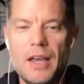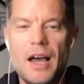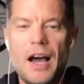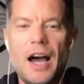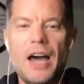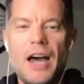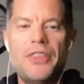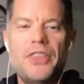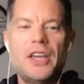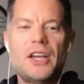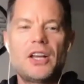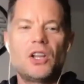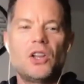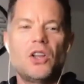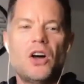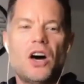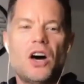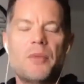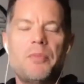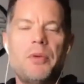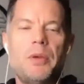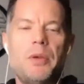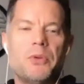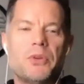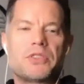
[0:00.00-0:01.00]
I think a lot
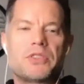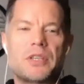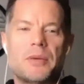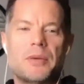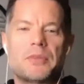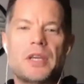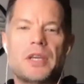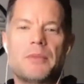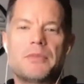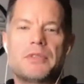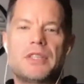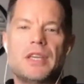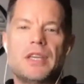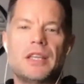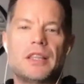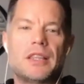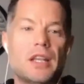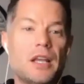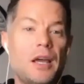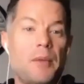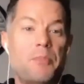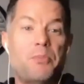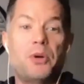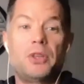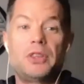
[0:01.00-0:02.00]
of people sometimes think that
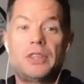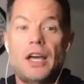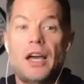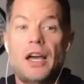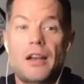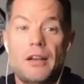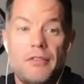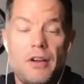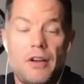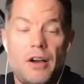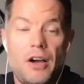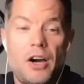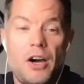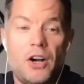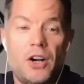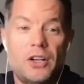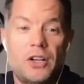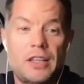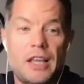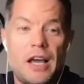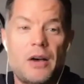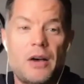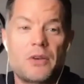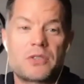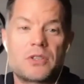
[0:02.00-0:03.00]
I put that
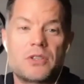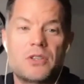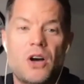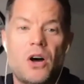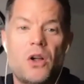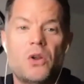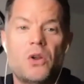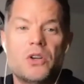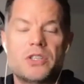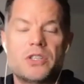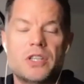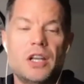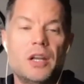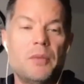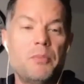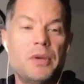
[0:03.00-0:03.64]
$100,000 in,